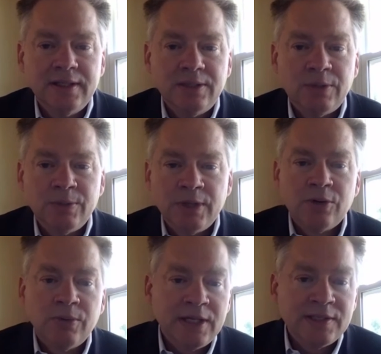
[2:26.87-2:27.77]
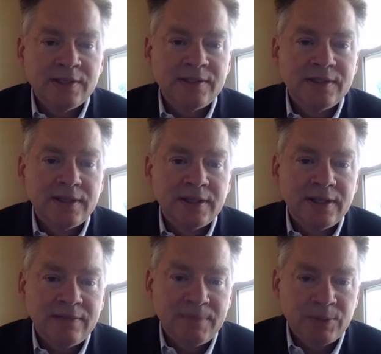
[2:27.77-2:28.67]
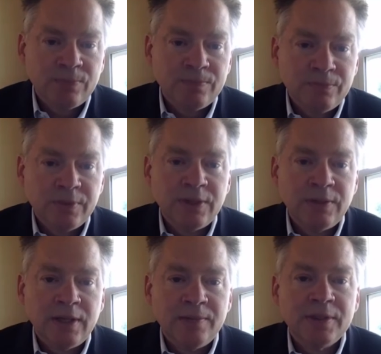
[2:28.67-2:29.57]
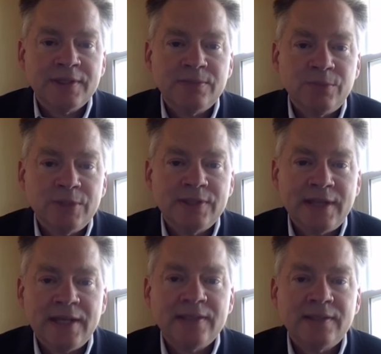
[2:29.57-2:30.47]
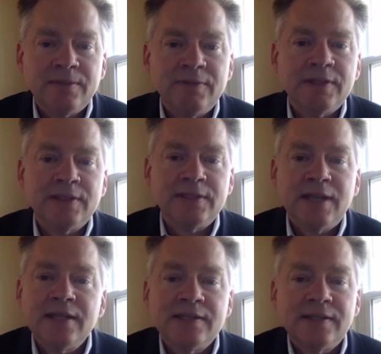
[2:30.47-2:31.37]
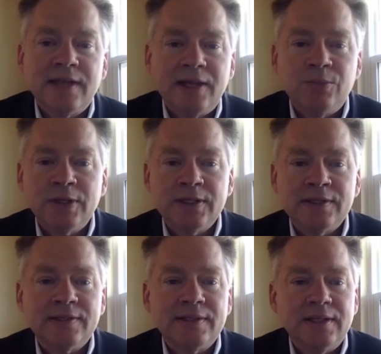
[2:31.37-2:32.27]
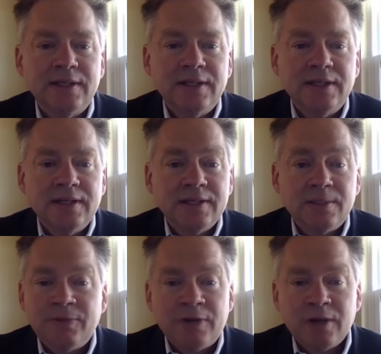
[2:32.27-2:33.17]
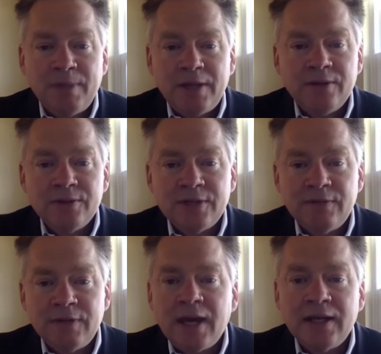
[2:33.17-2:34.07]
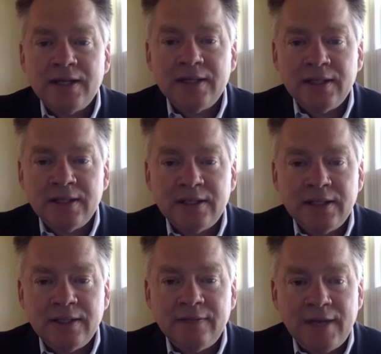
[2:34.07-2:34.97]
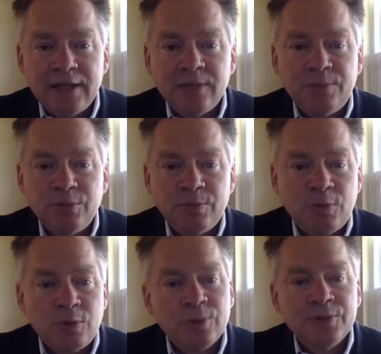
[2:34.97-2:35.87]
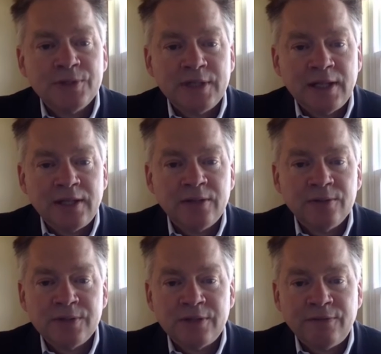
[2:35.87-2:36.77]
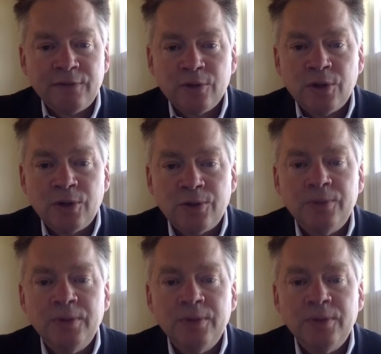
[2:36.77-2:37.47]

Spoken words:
While we at Crain's have been really able to withstand some of these intense headwinds, some of our competitors have not and have had to put reporters and editors on furlough,